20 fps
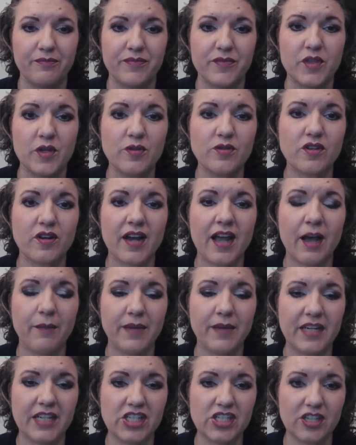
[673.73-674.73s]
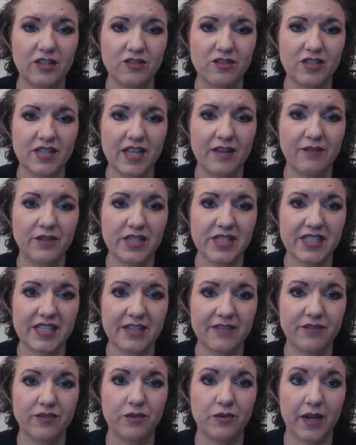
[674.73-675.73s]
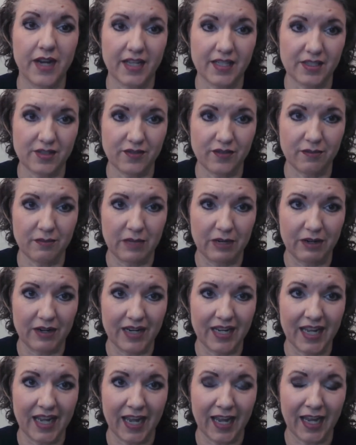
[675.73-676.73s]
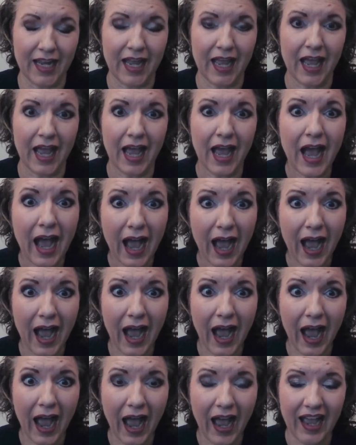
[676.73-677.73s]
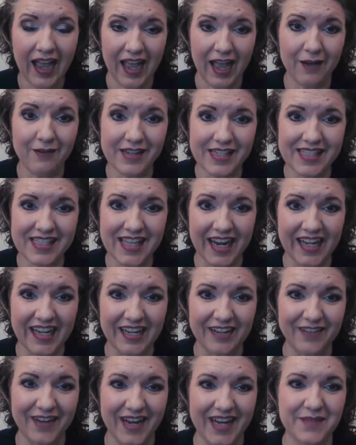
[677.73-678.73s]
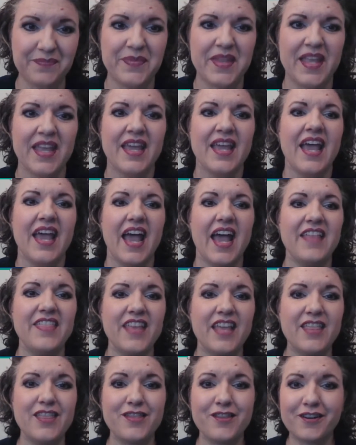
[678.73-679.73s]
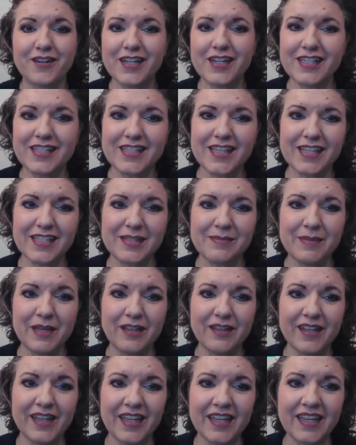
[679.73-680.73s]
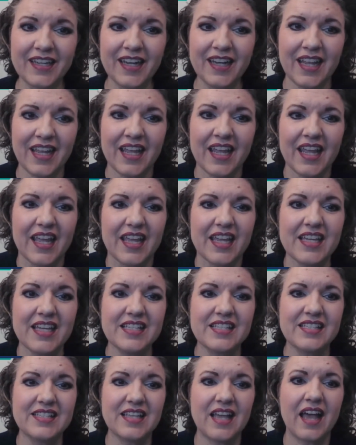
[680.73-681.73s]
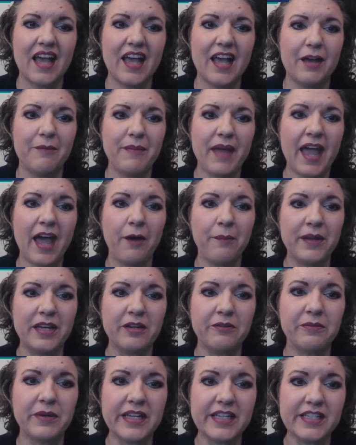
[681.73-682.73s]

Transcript: those are how many shelters have received grants from Mary Kay. Ah, how exciting, right? And then 36 million is how many